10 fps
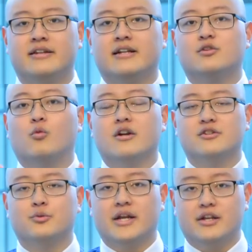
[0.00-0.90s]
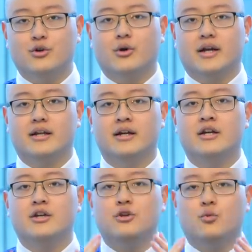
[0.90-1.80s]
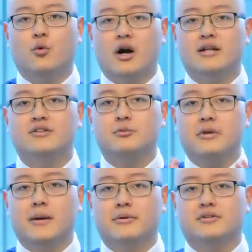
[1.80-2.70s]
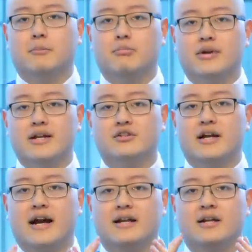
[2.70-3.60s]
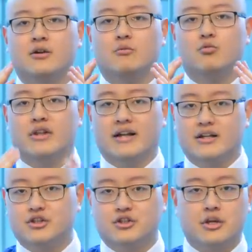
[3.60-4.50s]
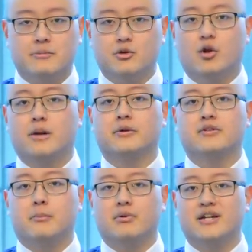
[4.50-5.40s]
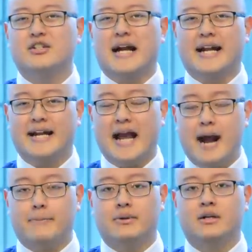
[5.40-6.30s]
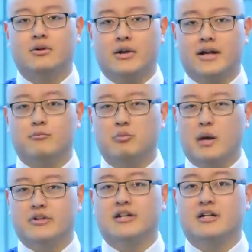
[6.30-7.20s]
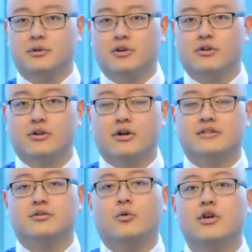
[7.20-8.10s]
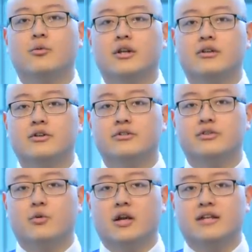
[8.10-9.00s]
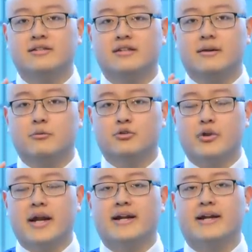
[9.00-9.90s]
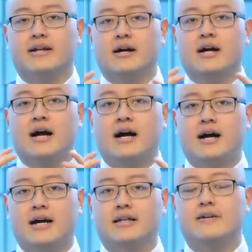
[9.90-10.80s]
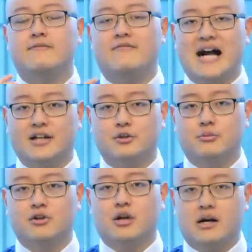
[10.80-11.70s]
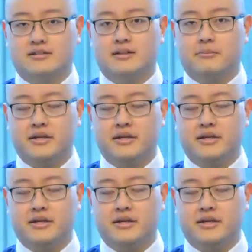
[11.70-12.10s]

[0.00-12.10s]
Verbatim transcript: That is the worst way to do it. You want to be able to bridge that relationship. You want to be able to bridge that gap, right, that we talked about earlier on. So what you want to do is you want to create a highly valuable content